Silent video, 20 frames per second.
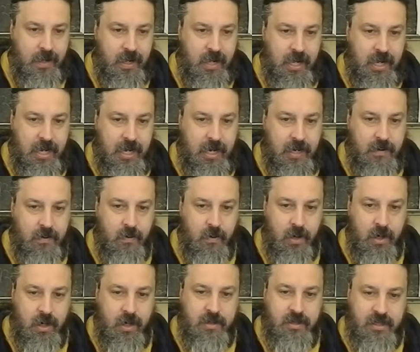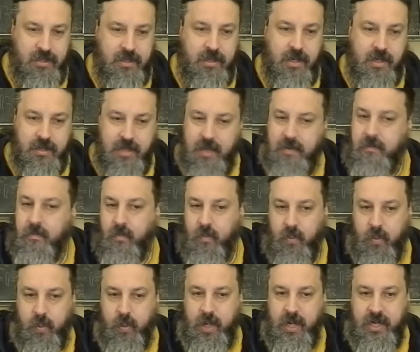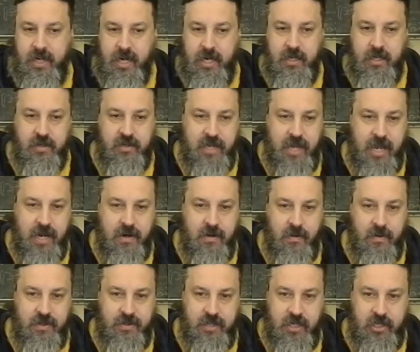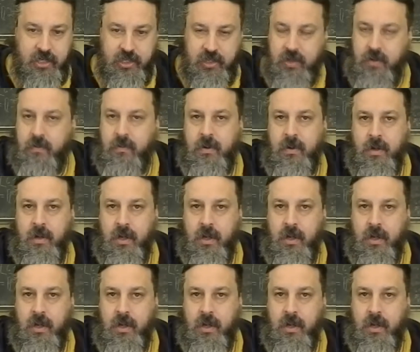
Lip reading: and we need to tackle this issue